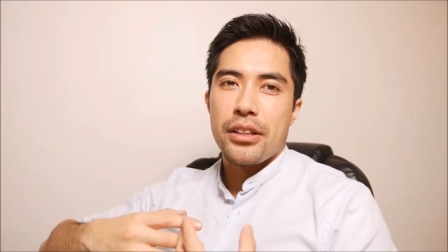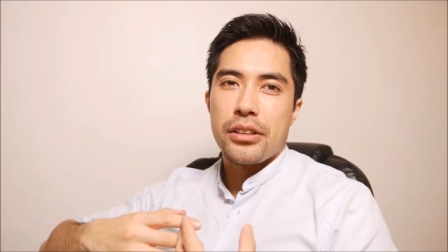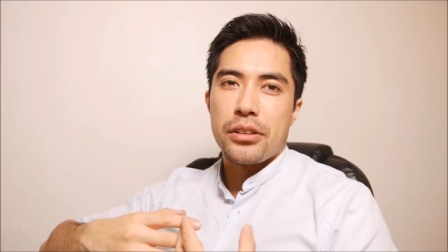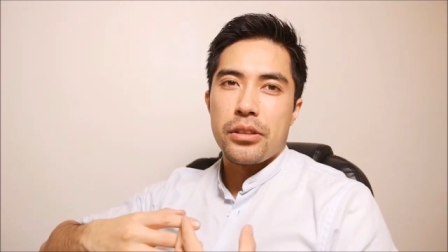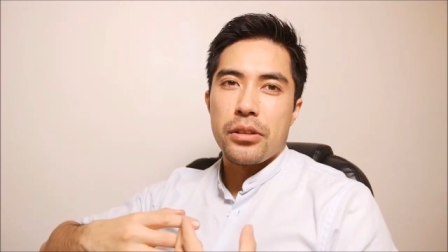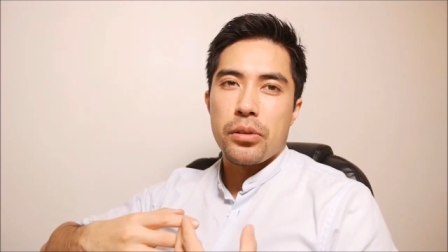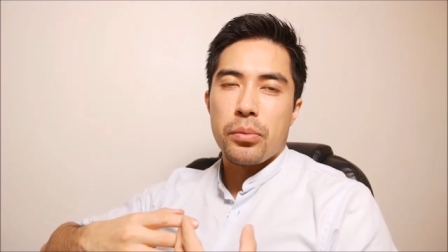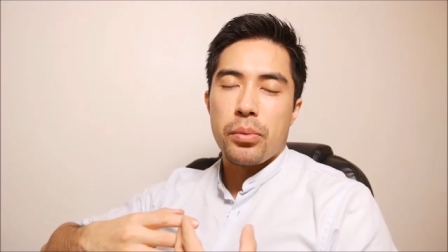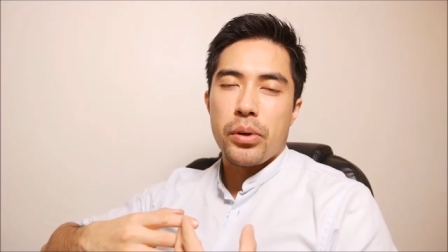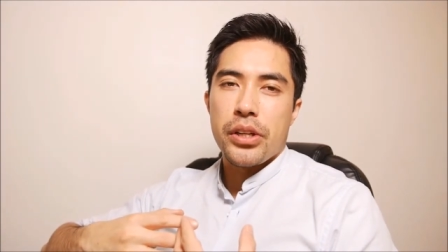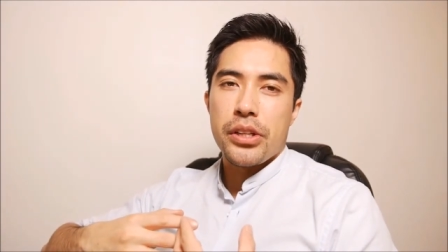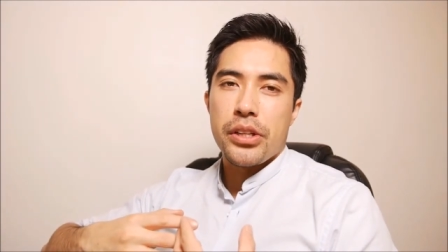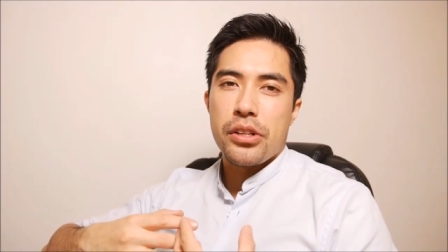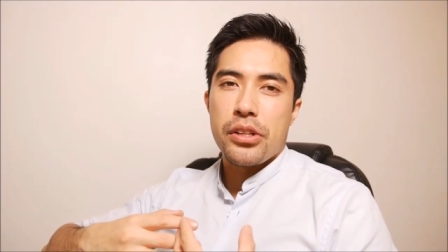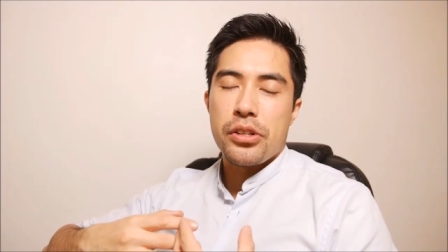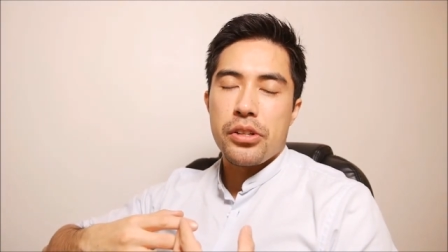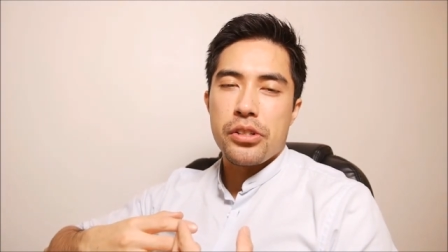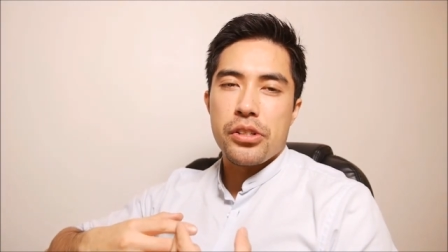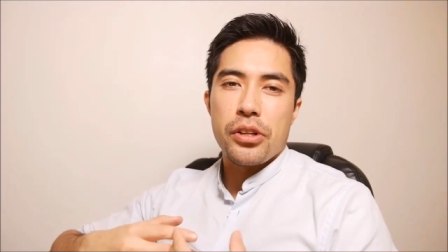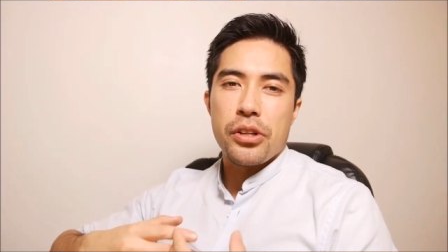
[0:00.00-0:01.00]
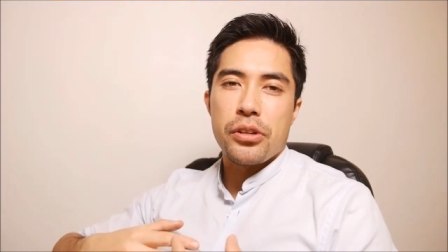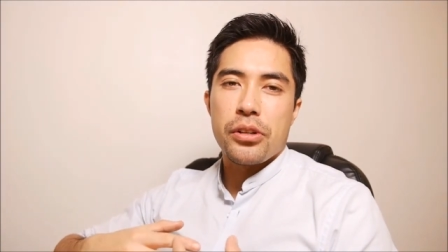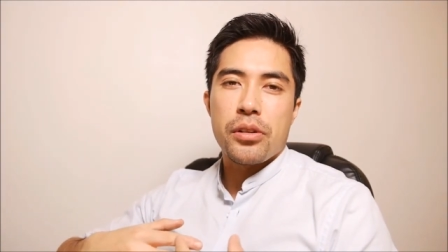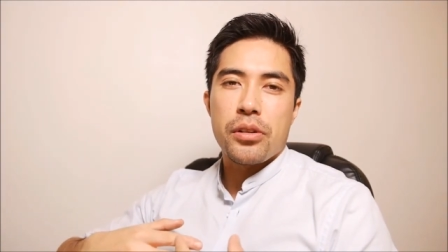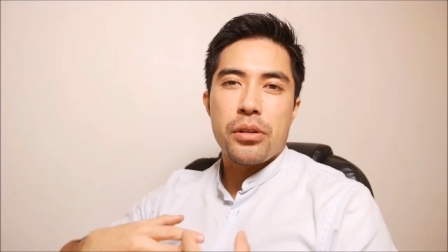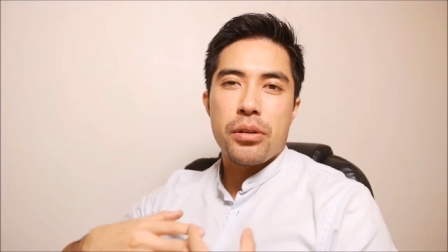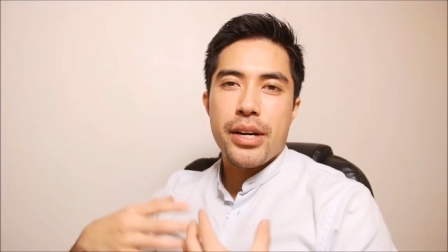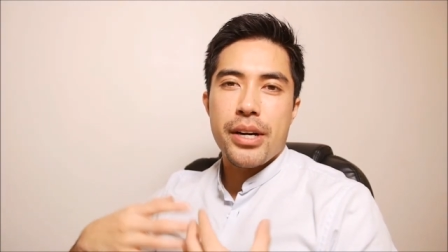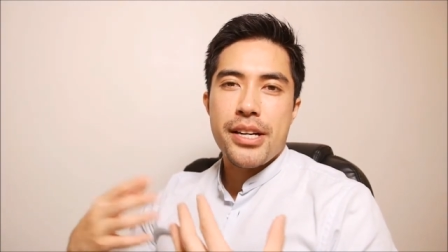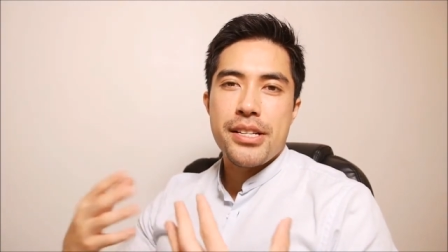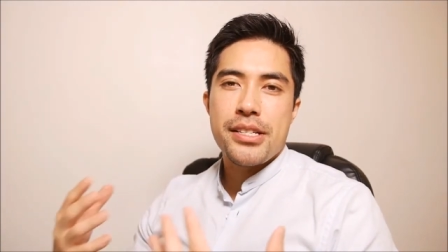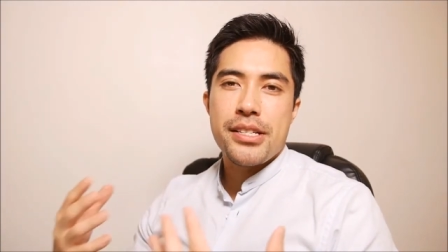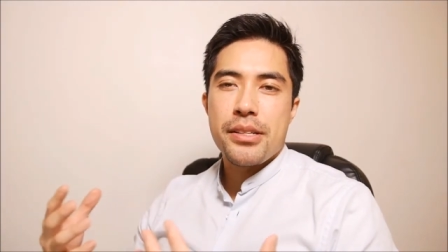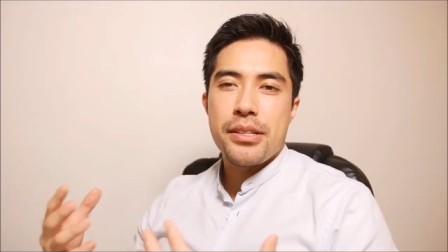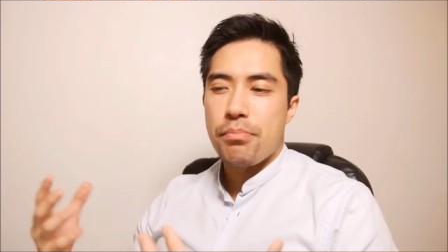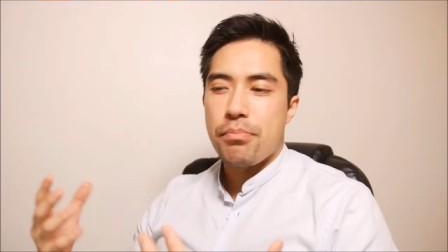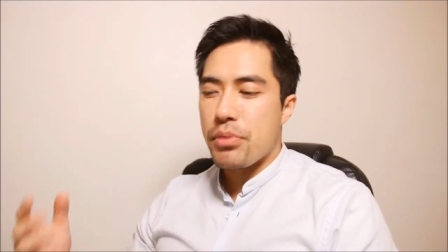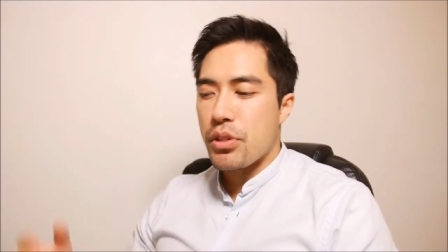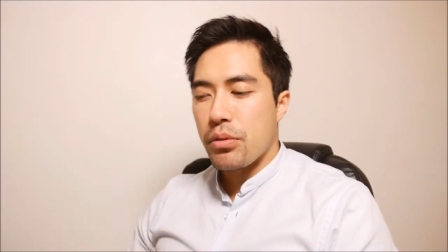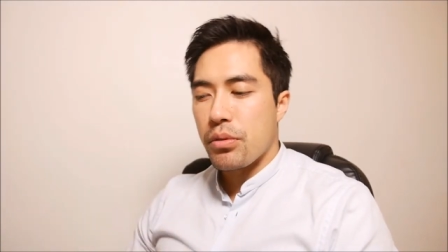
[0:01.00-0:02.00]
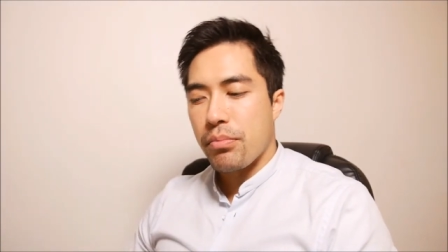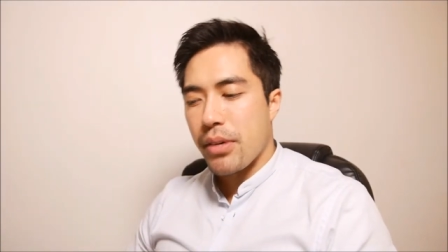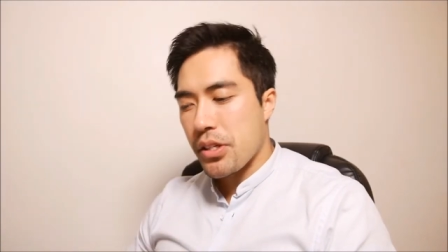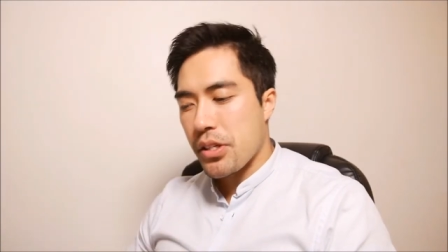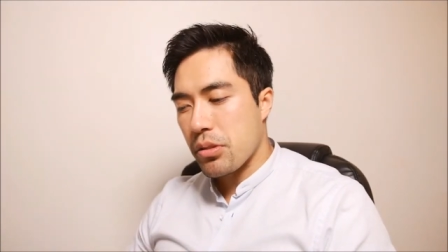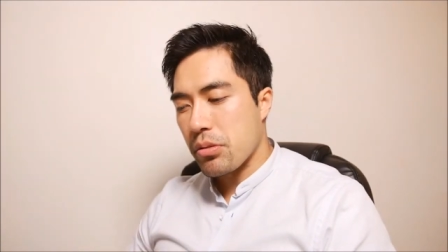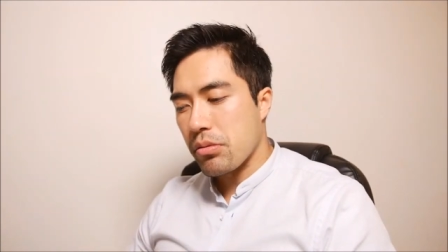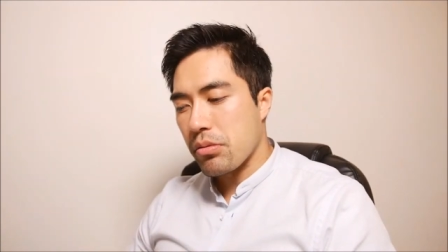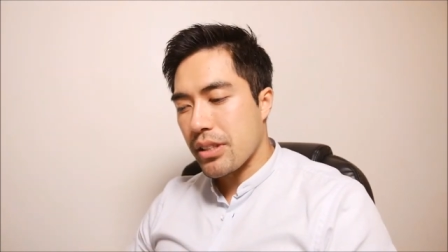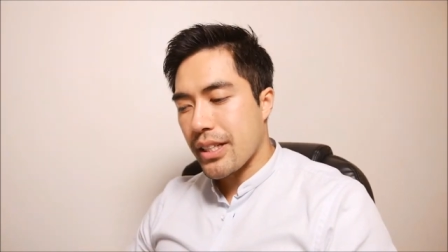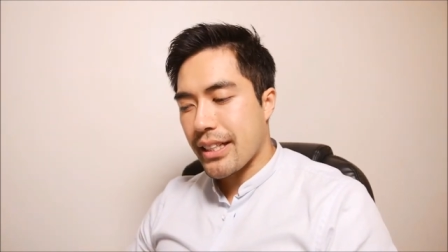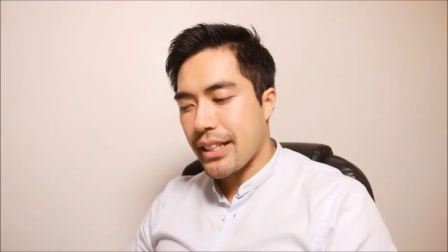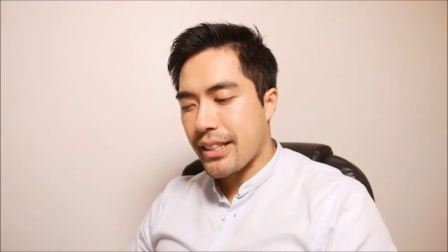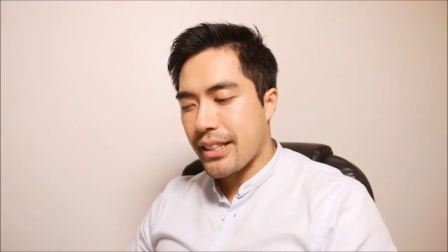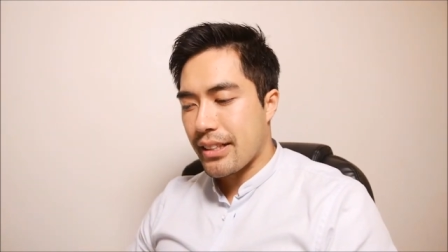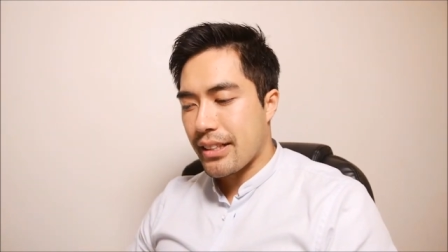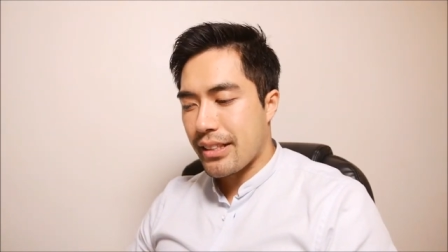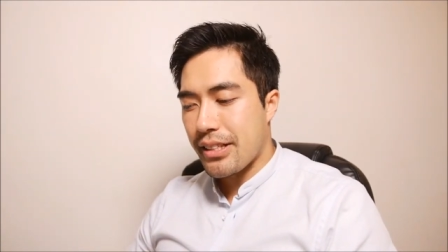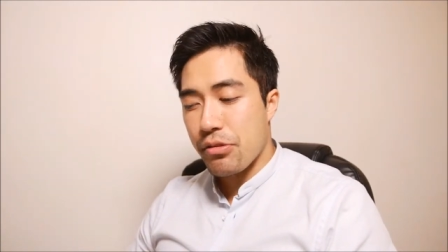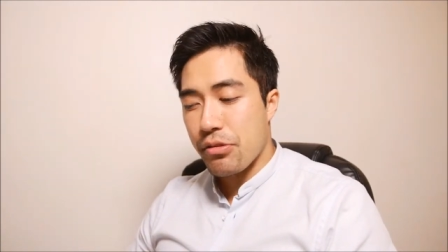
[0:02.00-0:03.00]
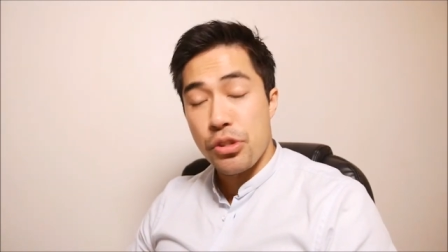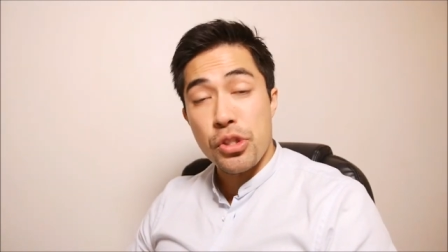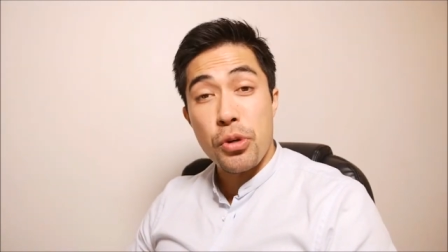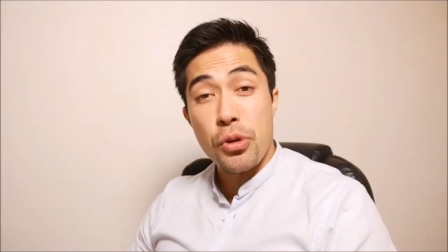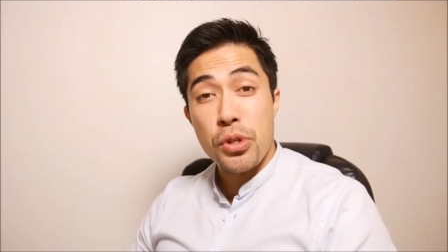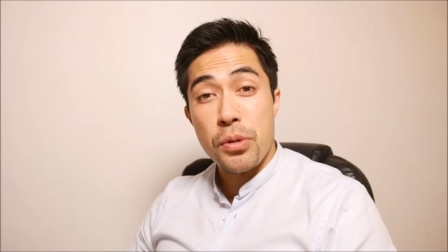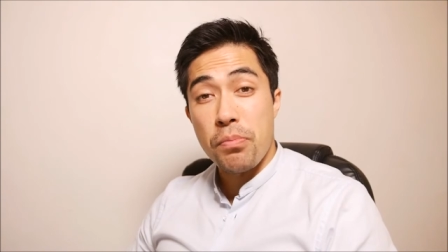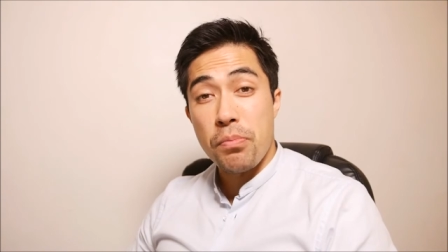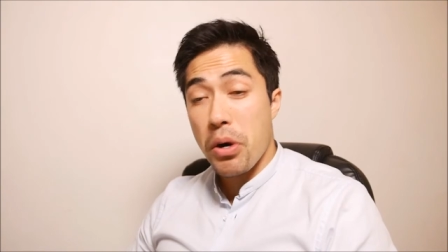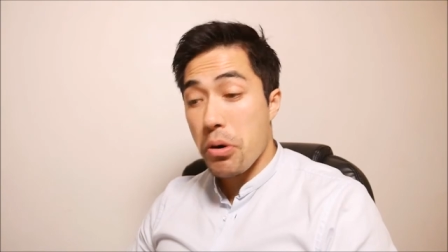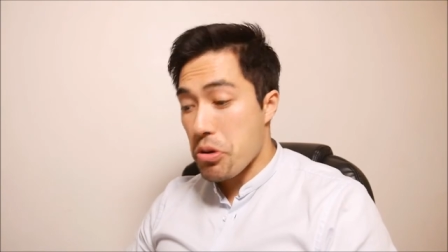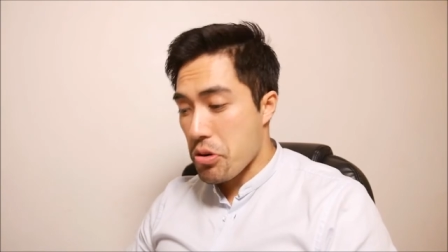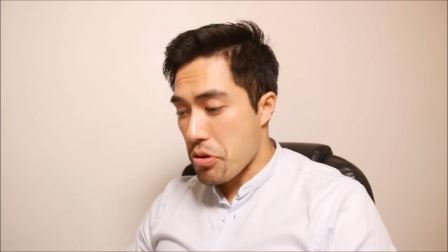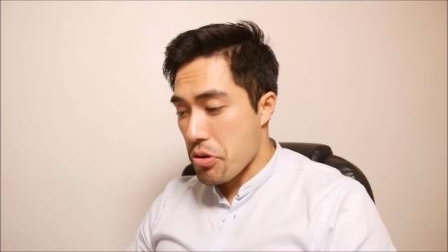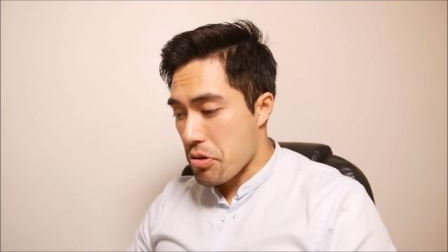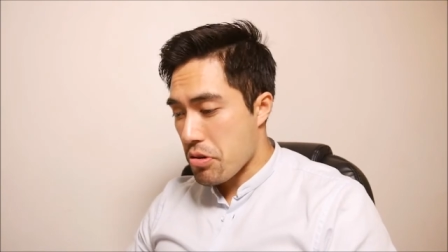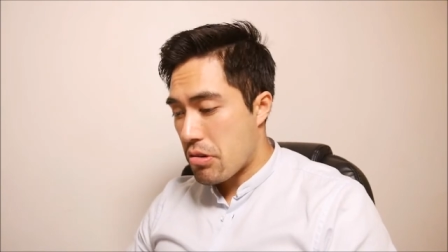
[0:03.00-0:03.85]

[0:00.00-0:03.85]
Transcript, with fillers: your body to just go crazy and build muscle like there was no tomorrow.